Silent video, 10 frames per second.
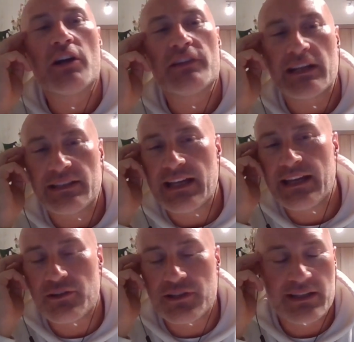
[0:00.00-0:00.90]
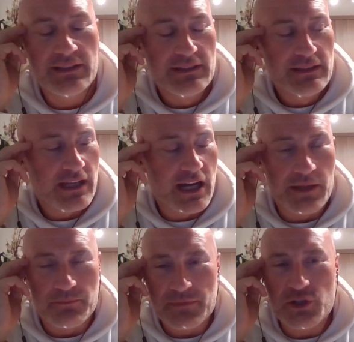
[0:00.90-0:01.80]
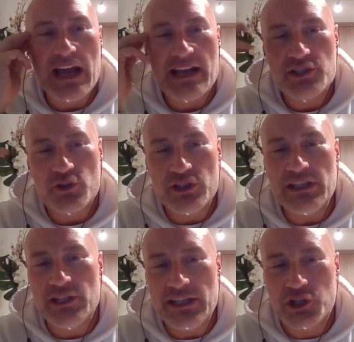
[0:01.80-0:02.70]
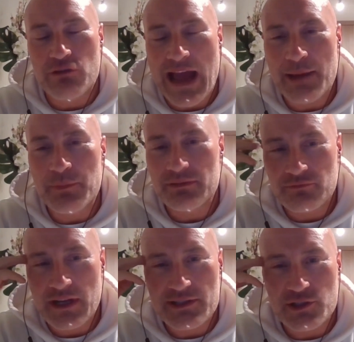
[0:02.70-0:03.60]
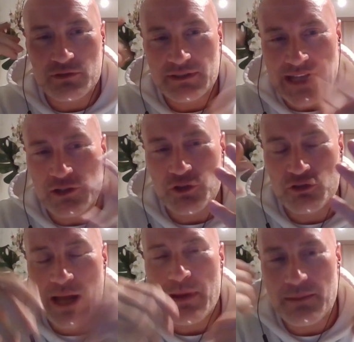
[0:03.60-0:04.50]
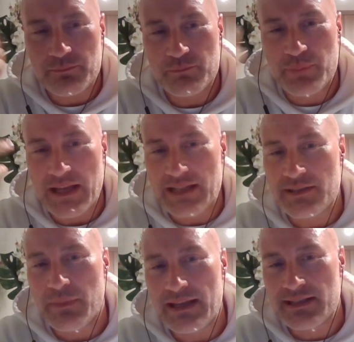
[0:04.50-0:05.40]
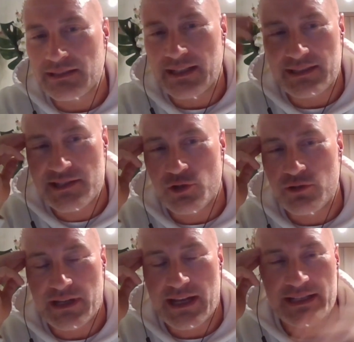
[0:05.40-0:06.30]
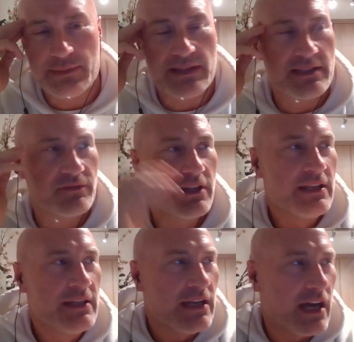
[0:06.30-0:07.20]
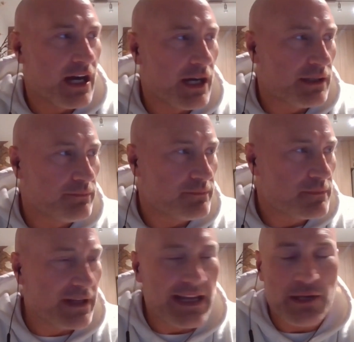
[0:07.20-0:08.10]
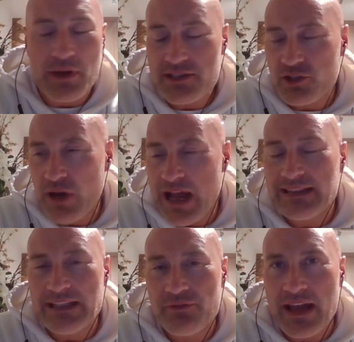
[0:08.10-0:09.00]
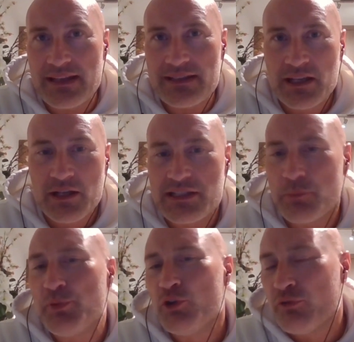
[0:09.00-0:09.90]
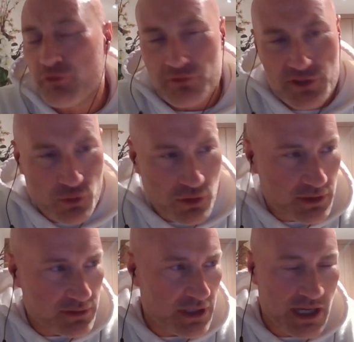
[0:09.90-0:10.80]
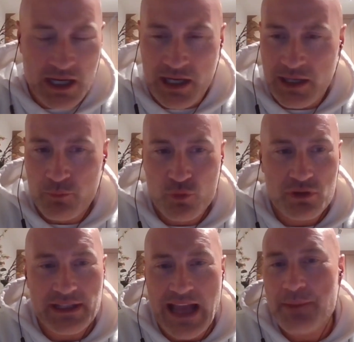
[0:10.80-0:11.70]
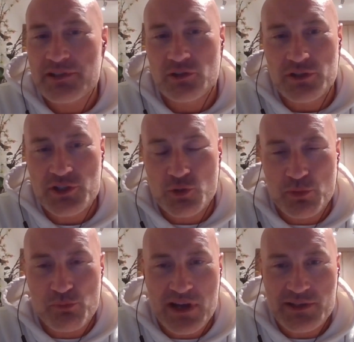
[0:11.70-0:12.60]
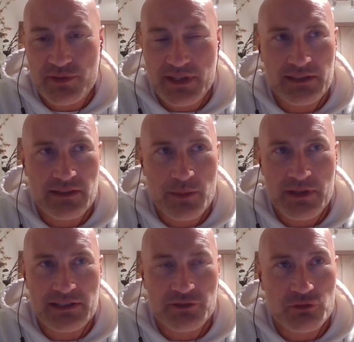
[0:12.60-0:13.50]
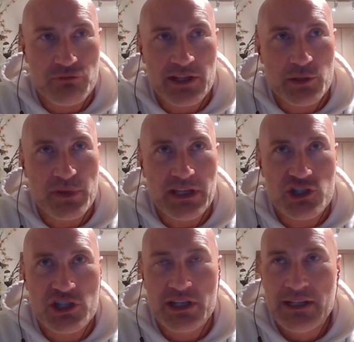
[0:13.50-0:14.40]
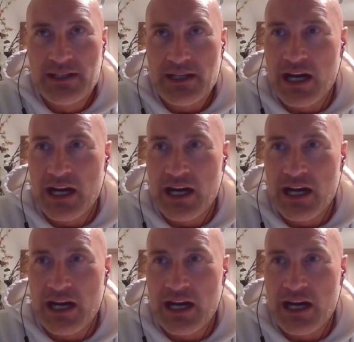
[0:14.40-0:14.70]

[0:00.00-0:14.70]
Oh, not on the island. Yeah, okay. So you need a Grab, right? So download Grab app. It's amazing. Like, it's so inexpensive. But anyway, so at the event, it's a beautiful resort. We're like absolutely super impressed with it. I mean, it's literally right on the beach.